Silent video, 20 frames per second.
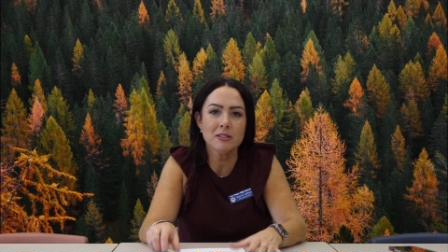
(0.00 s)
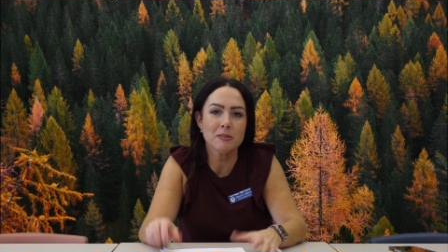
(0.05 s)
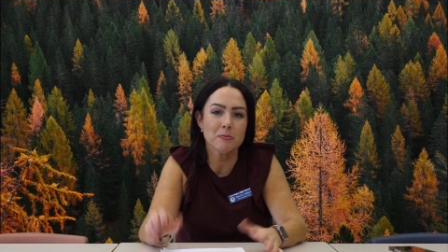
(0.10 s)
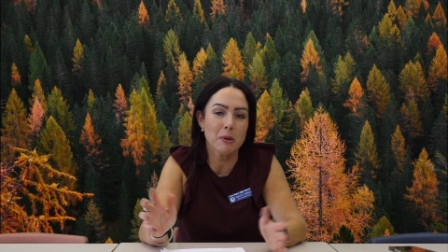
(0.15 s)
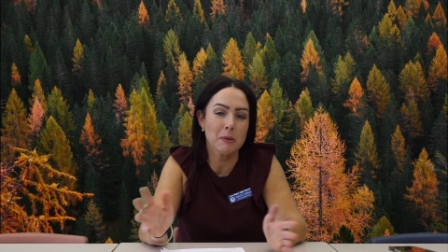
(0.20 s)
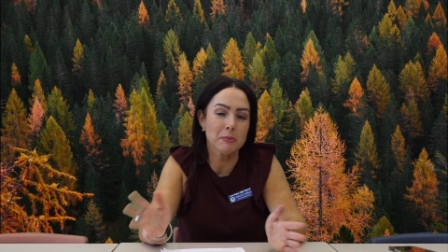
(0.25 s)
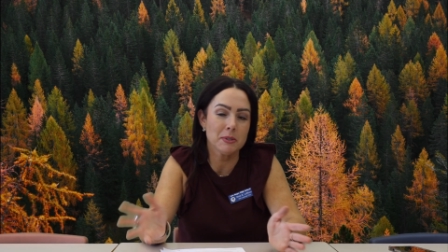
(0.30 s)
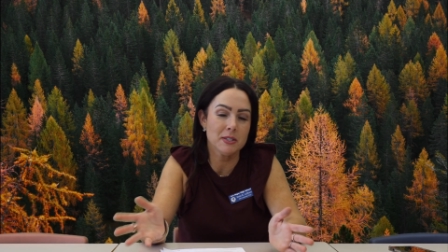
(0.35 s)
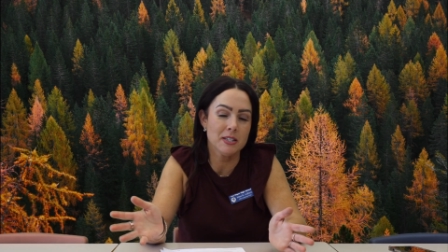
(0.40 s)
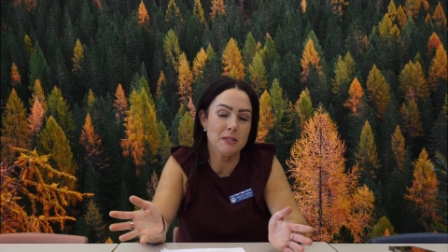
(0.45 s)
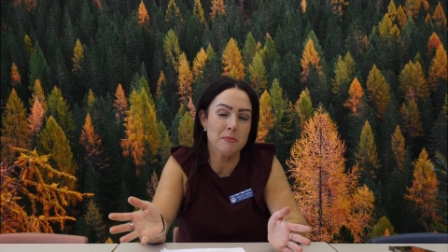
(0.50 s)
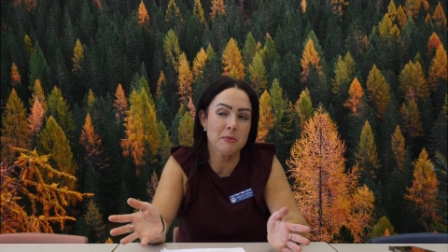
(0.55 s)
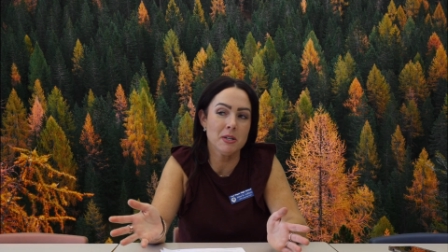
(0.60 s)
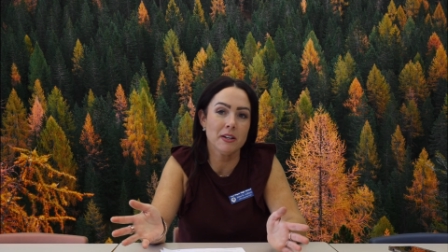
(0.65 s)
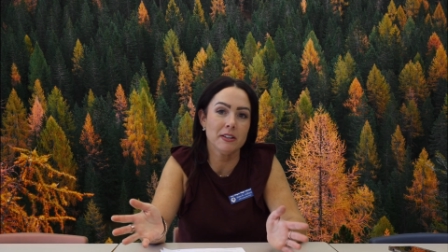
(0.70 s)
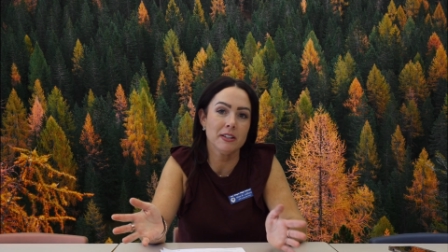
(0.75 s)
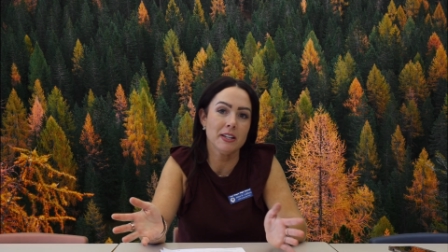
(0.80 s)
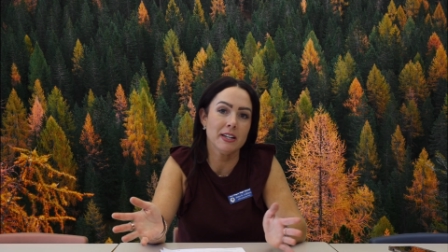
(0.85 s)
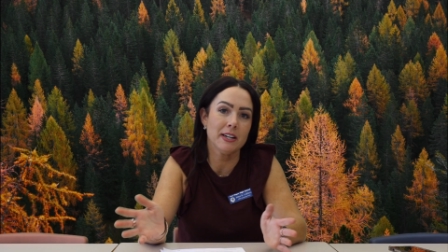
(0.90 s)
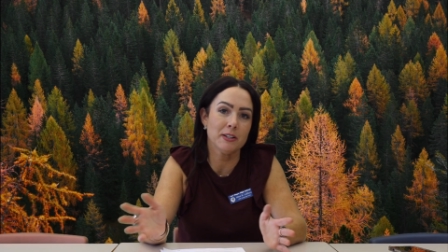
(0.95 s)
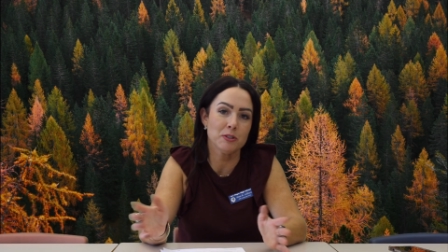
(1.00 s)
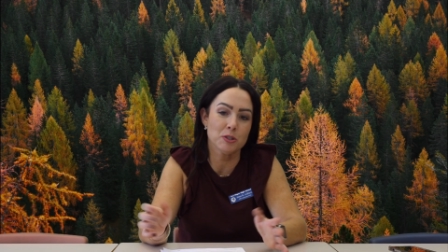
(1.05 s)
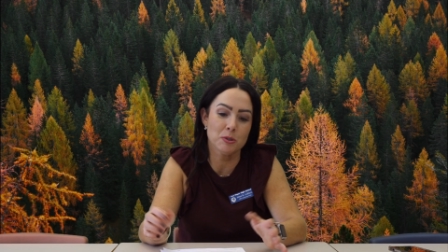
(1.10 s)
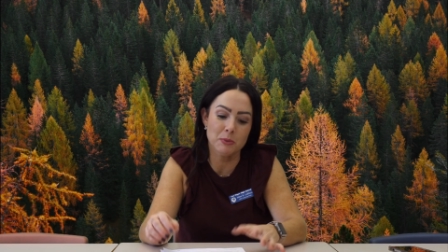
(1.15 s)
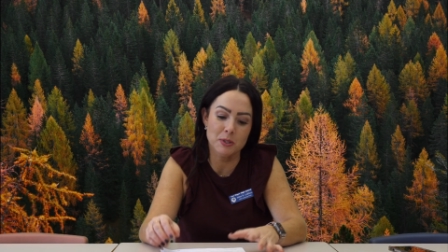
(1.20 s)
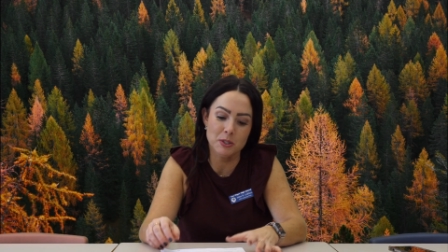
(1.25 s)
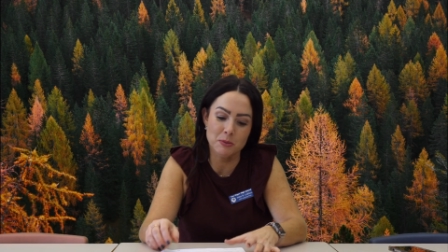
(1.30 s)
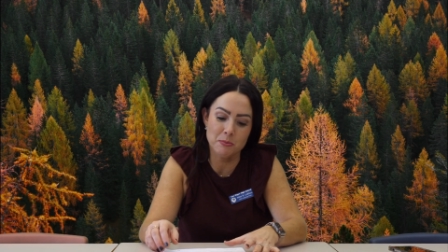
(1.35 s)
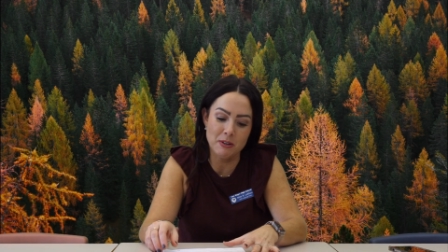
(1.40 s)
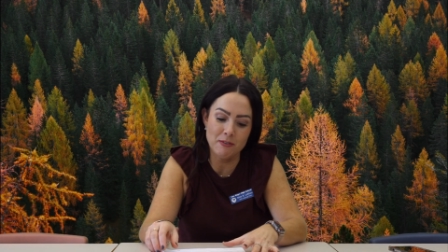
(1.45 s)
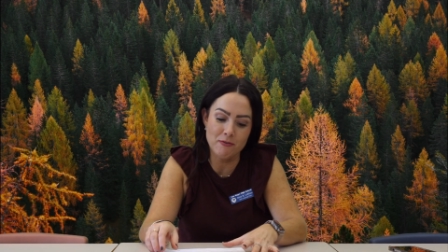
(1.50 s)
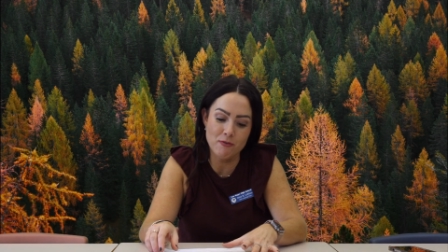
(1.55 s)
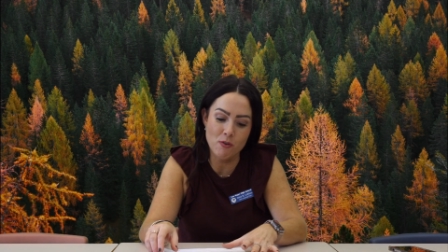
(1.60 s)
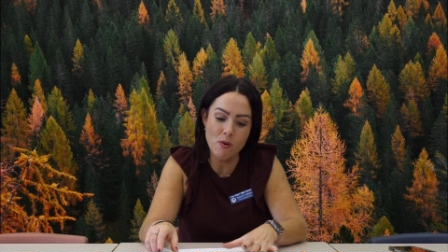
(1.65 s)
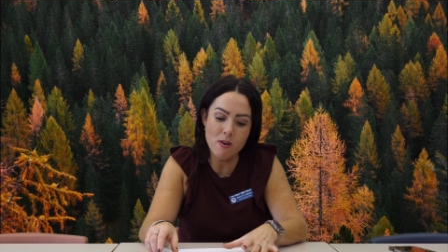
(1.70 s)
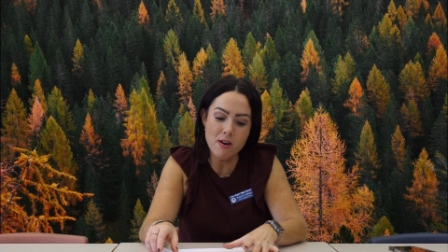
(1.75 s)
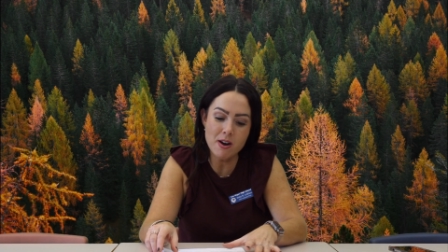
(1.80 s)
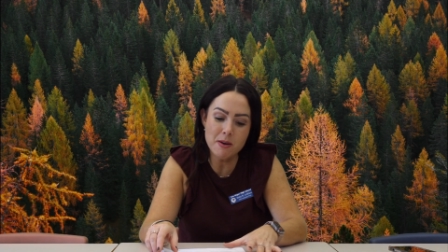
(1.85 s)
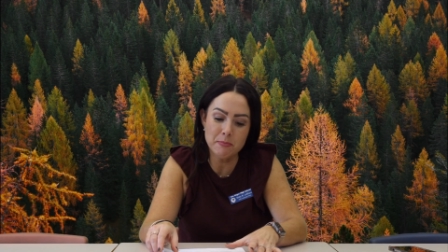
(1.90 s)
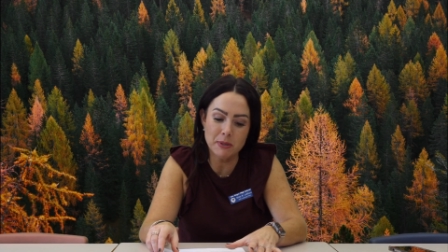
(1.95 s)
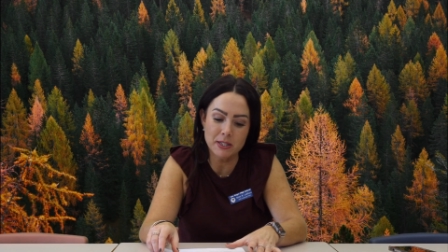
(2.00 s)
You've probably seen me on the announcements before,